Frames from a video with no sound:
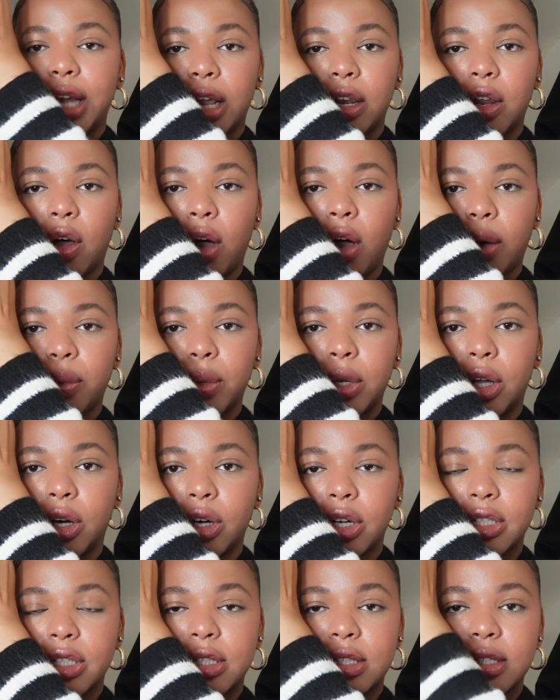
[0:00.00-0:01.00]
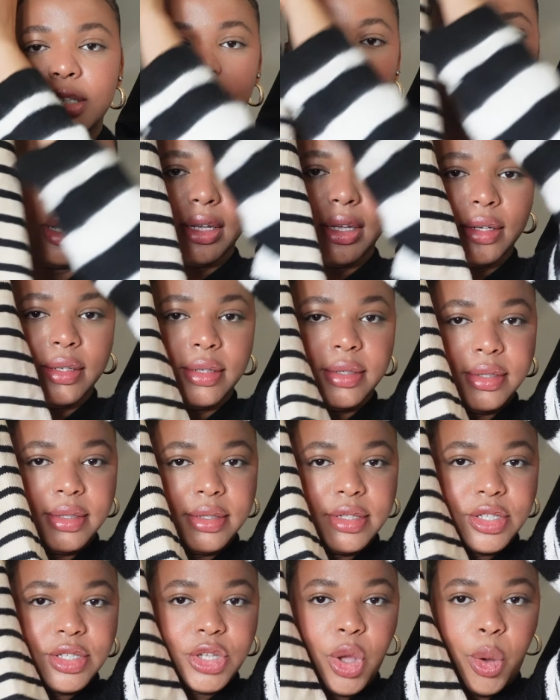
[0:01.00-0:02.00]
I love how it looks.
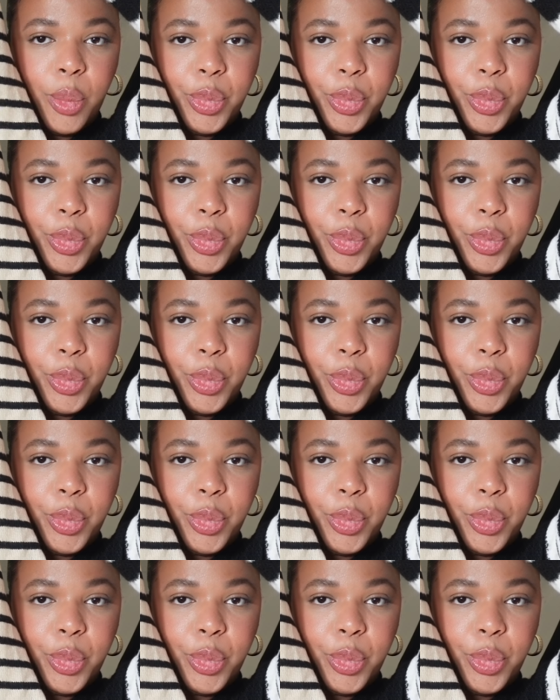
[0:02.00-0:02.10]
So